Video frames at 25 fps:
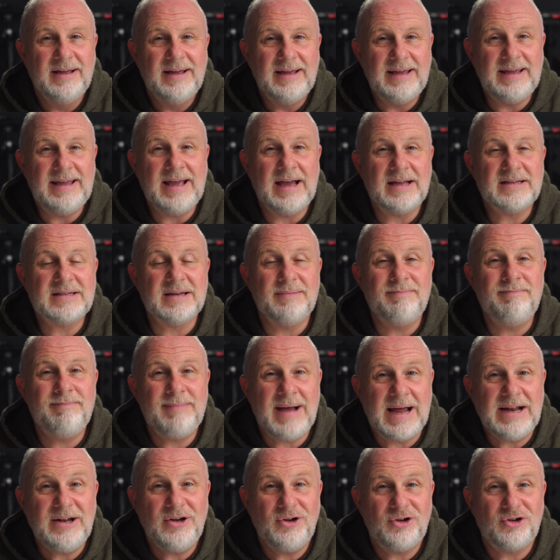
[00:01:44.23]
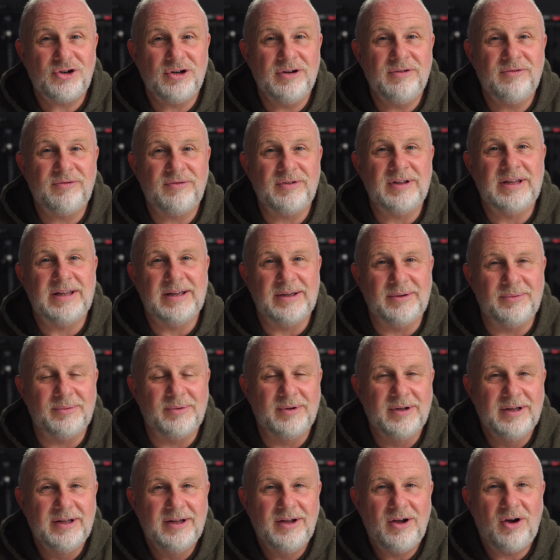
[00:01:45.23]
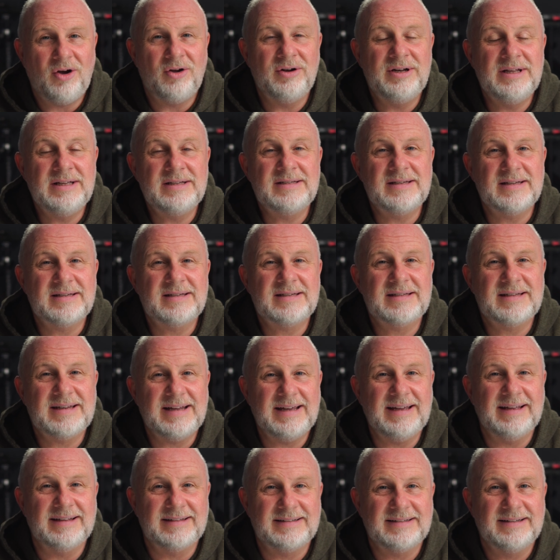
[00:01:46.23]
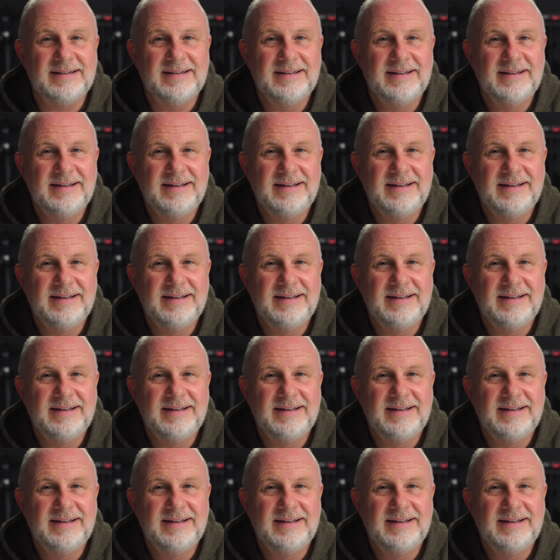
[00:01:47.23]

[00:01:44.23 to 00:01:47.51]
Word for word: He has a mansion for you on his estate.